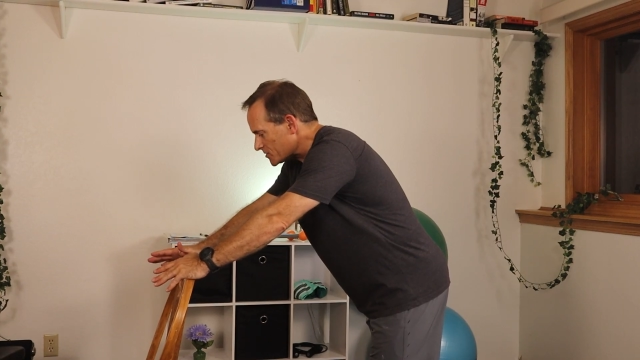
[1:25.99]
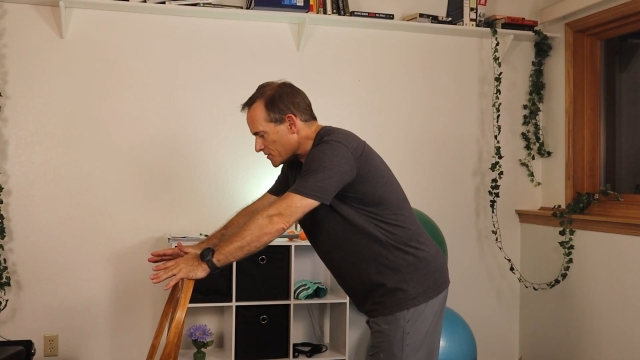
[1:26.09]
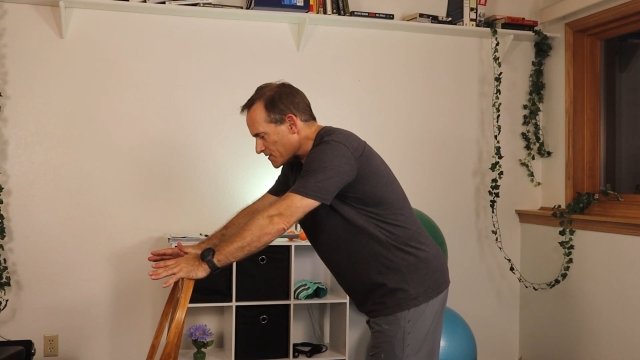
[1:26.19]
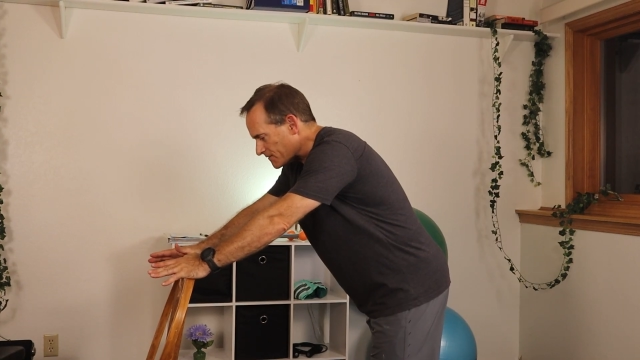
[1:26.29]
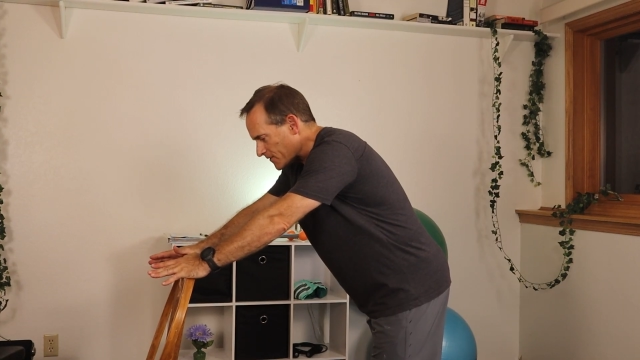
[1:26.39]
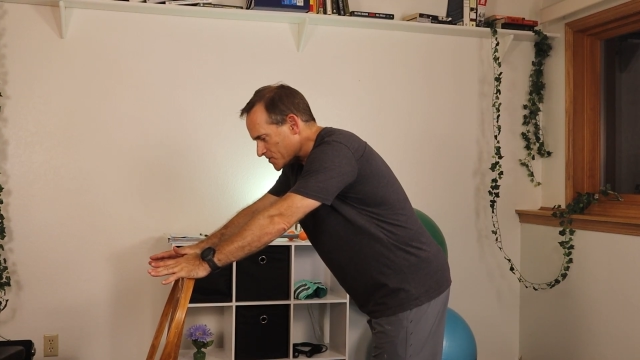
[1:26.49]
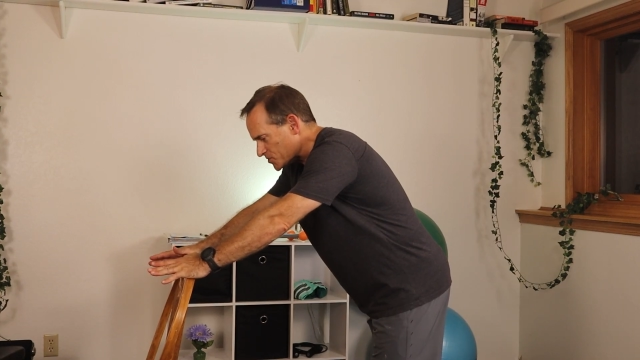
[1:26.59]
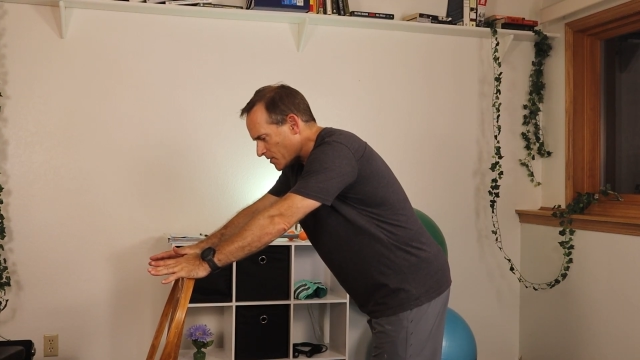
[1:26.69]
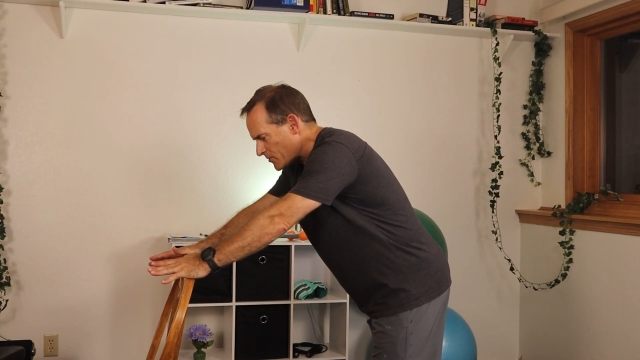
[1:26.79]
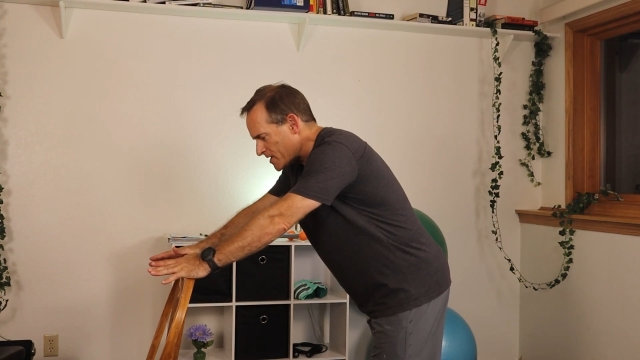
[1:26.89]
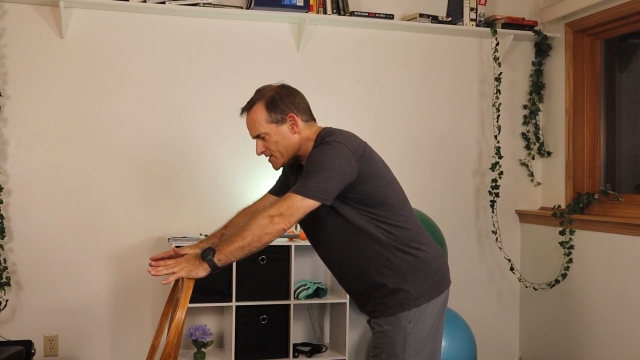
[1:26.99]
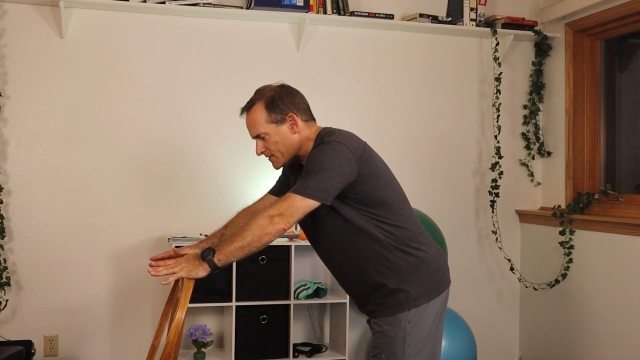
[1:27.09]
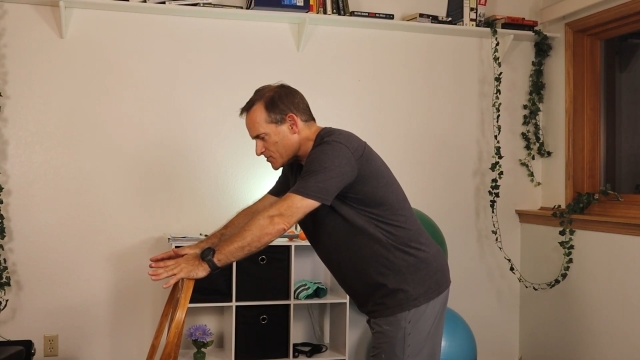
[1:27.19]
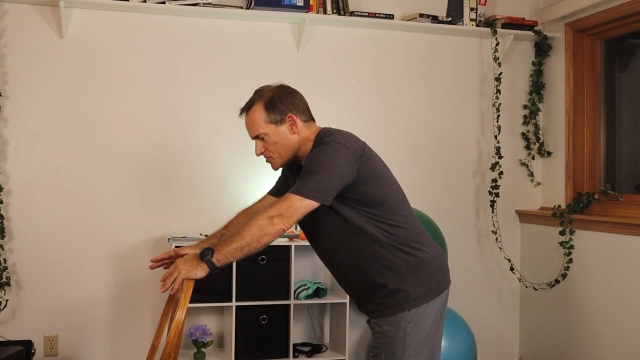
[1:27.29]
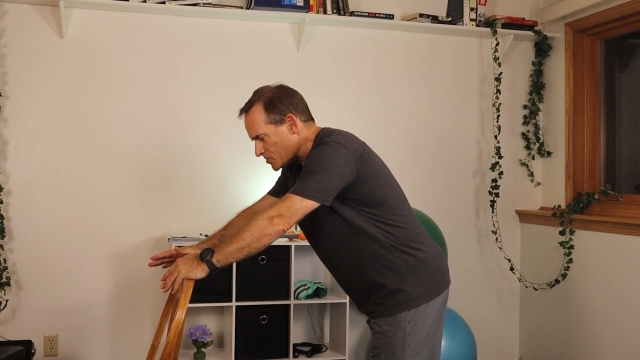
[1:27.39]
During the first 3 weeks
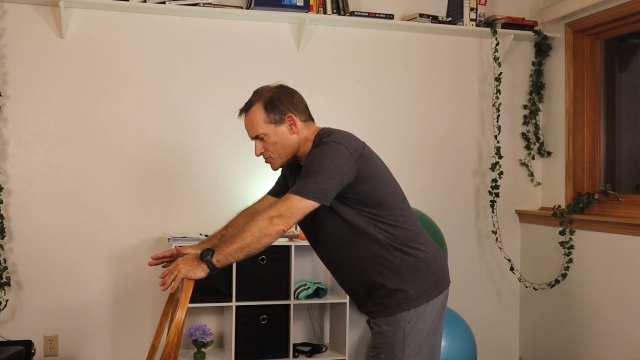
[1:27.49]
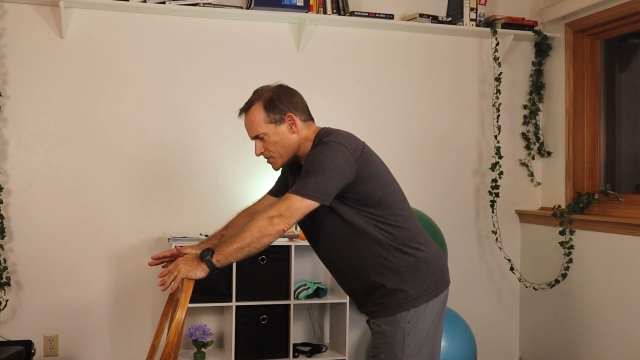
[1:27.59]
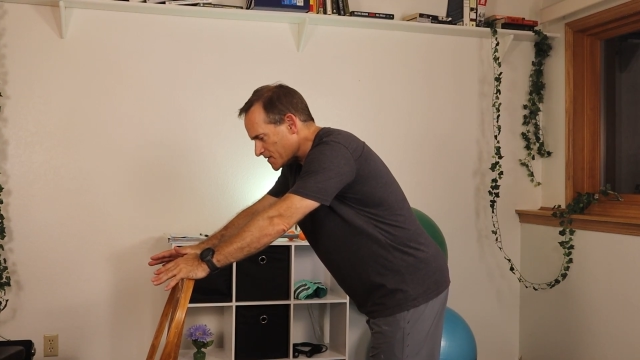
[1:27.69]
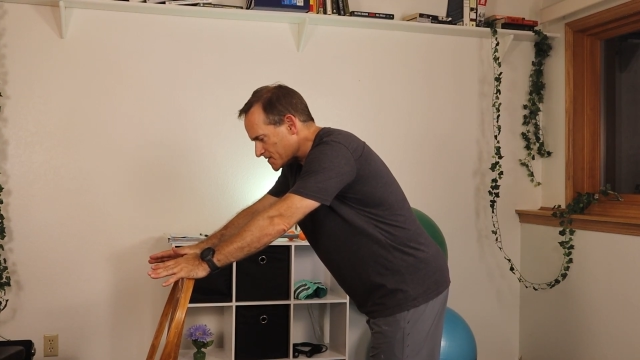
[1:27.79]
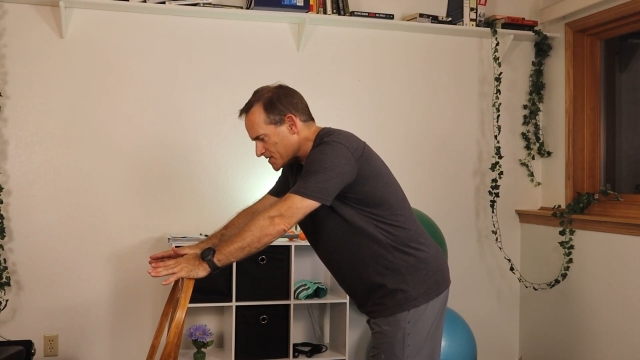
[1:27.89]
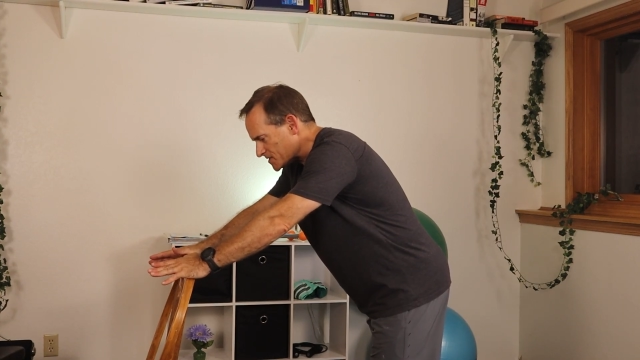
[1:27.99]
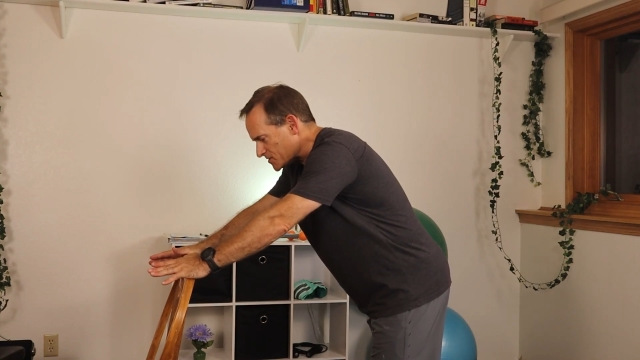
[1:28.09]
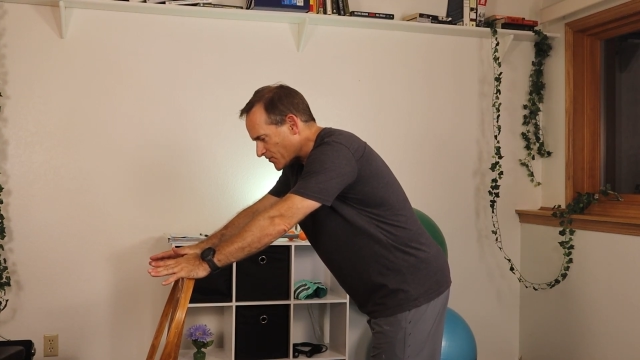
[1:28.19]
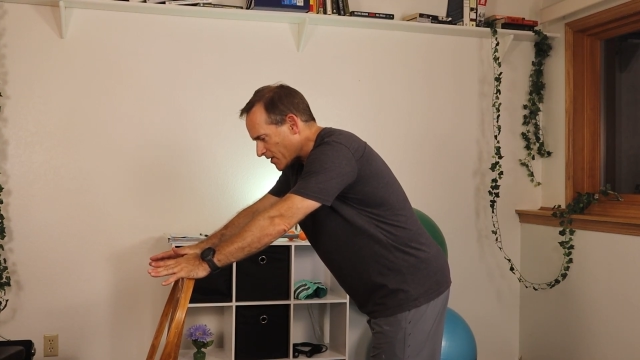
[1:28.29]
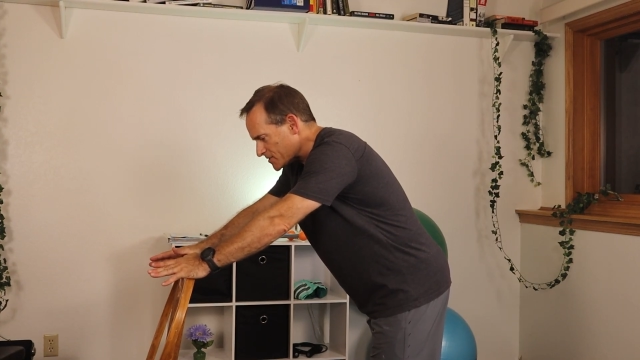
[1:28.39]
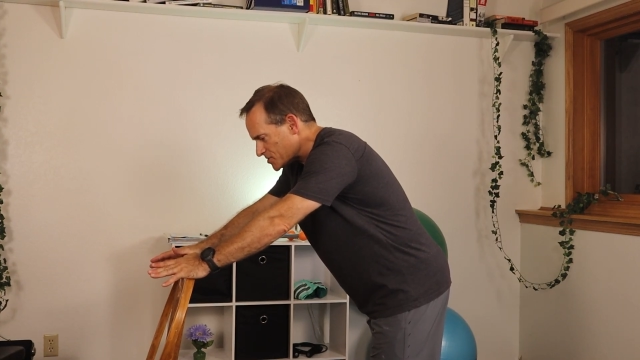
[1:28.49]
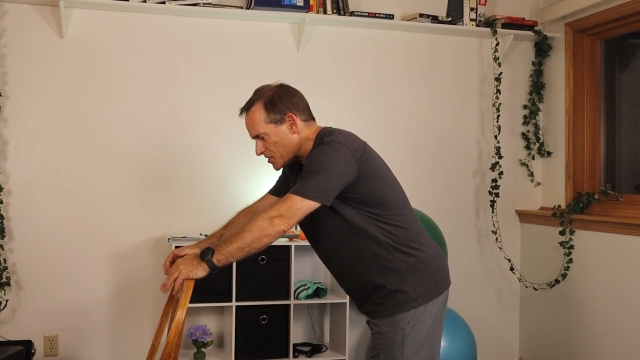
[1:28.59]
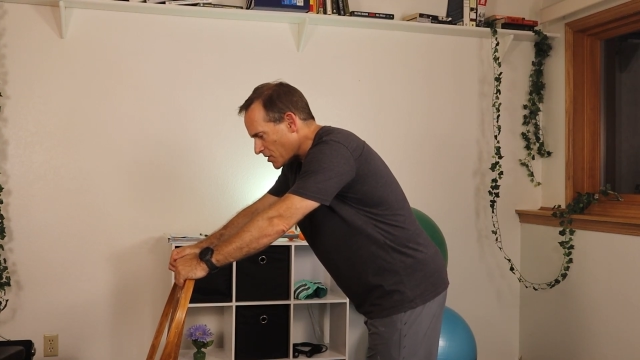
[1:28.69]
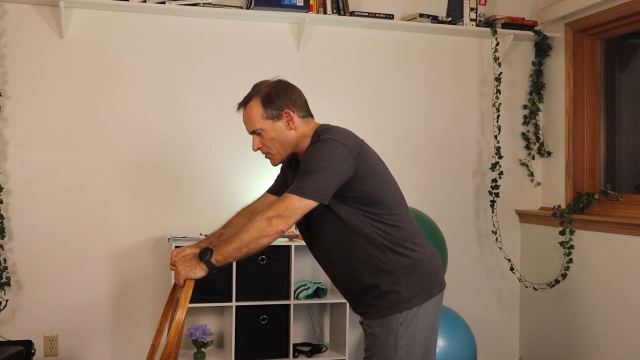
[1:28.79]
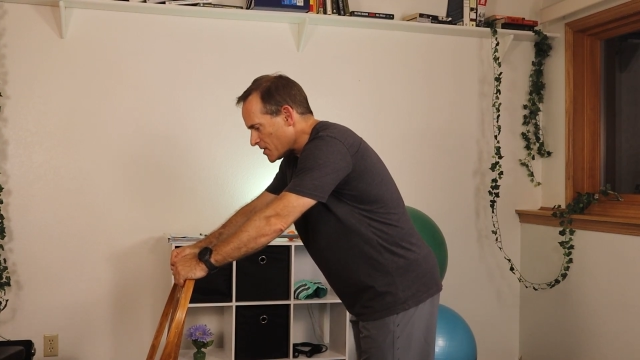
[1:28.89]
after surgery, this is as far as you
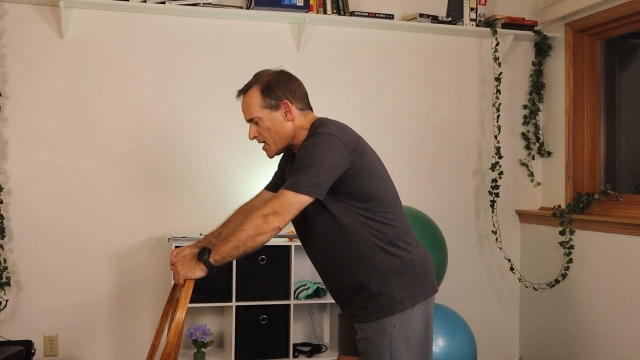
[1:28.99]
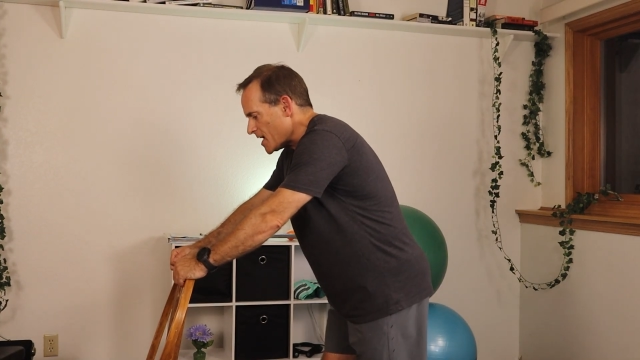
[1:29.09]
go.